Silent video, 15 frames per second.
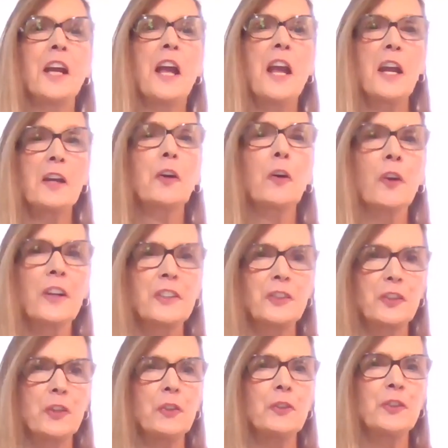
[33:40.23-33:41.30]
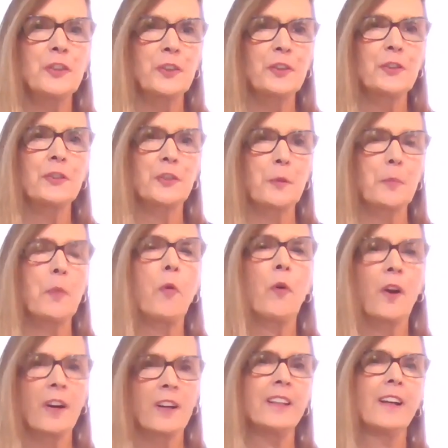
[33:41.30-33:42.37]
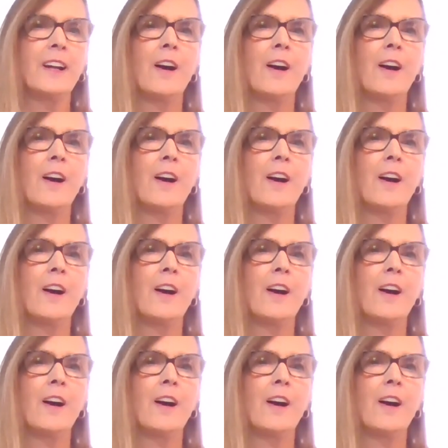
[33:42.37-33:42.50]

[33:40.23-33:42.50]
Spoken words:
encourage you to support